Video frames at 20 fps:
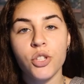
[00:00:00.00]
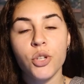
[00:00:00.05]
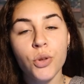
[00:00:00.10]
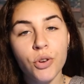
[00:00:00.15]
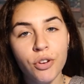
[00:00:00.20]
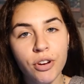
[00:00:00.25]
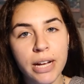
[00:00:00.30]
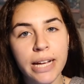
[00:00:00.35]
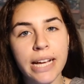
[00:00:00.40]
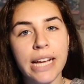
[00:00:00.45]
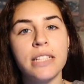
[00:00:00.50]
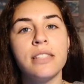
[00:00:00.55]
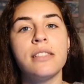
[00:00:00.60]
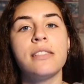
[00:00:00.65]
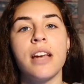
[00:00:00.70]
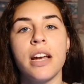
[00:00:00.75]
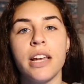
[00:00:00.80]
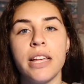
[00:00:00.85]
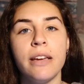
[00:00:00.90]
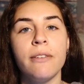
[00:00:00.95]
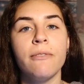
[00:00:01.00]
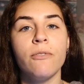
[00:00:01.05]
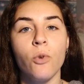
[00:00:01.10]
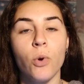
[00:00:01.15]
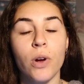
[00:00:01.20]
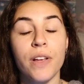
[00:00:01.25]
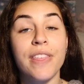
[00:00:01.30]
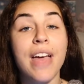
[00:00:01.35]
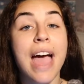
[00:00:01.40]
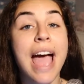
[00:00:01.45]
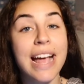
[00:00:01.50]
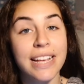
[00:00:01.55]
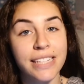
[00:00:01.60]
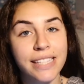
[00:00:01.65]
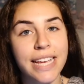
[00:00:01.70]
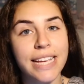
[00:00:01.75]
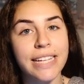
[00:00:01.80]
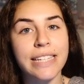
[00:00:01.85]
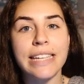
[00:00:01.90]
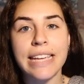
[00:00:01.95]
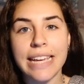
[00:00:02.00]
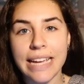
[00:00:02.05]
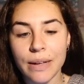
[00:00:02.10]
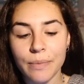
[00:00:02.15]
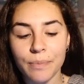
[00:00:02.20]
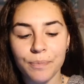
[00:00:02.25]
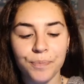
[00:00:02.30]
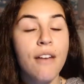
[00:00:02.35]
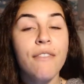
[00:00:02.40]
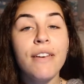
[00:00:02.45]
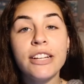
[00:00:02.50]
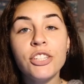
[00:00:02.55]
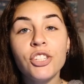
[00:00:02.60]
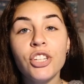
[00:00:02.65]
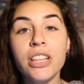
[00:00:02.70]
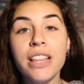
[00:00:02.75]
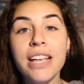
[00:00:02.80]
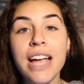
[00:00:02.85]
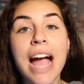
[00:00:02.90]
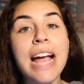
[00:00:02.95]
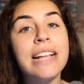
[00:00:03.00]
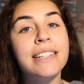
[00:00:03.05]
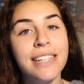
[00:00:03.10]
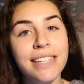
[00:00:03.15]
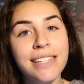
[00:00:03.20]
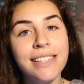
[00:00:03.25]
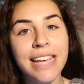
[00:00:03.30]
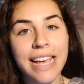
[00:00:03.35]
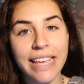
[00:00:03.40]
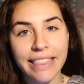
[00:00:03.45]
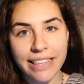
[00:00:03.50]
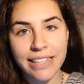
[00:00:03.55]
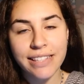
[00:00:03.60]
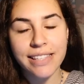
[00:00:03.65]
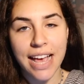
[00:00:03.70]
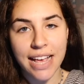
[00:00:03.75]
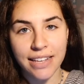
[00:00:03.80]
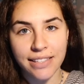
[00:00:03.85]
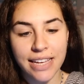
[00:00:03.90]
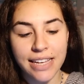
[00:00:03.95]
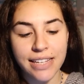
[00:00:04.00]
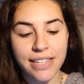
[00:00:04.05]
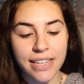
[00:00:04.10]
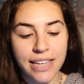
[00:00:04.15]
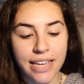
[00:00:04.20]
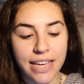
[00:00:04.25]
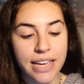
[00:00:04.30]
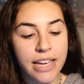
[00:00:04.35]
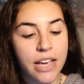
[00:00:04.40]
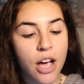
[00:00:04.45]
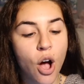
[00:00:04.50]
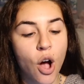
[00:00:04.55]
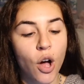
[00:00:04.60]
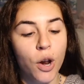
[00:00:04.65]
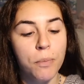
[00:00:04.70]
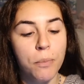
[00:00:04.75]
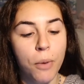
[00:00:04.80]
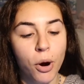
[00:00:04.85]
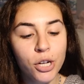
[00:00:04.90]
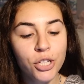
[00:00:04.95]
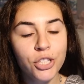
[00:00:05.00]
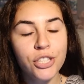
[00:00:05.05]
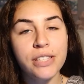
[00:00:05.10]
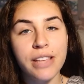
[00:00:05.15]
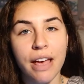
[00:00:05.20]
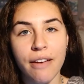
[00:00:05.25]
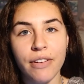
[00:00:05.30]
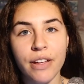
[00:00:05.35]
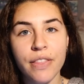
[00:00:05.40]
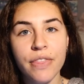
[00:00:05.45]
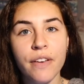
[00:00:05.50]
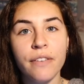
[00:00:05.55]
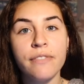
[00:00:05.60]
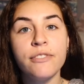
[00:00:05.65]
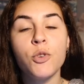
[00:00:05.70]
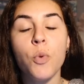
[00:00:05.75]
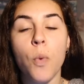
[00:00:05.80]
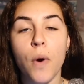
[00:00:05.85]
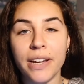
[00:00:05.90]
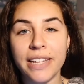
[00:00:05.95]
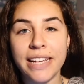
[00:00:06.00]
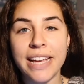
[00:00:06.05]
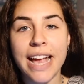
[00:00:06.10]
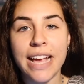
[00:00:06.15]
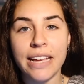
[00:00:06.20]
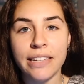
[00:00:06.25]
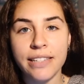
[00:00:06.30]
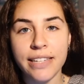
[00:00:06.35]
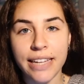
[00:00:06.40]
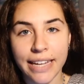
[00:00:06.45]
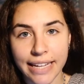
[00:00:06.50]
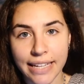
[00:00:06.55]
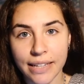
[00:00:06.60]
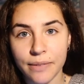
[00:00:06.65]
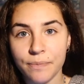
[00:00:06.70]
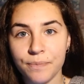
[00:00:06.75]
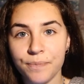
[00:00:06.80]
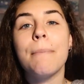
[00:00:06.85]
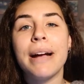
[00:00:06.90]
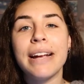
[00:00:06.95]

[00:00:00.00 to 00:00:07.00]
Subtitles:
tutoring and studying for the SAT. Eventually, I did take this SAT on March 7th of 2018.